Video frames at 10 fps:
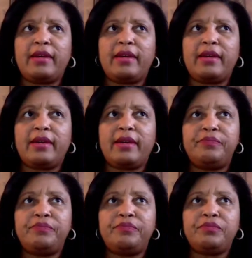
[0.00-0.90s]

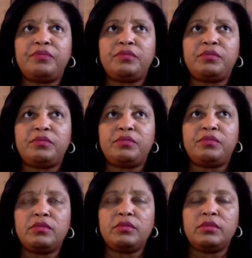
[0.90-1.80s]

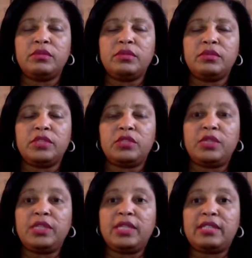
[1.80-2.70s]

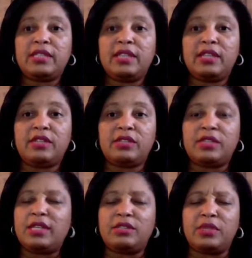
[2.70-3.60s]
$20,000,
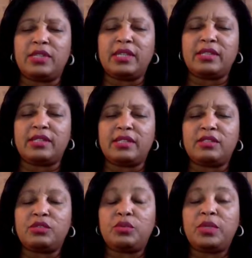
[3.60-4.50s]
not
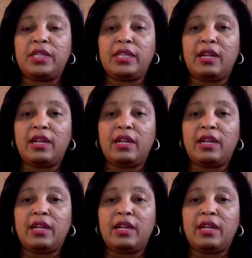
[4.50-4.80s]
$20,000,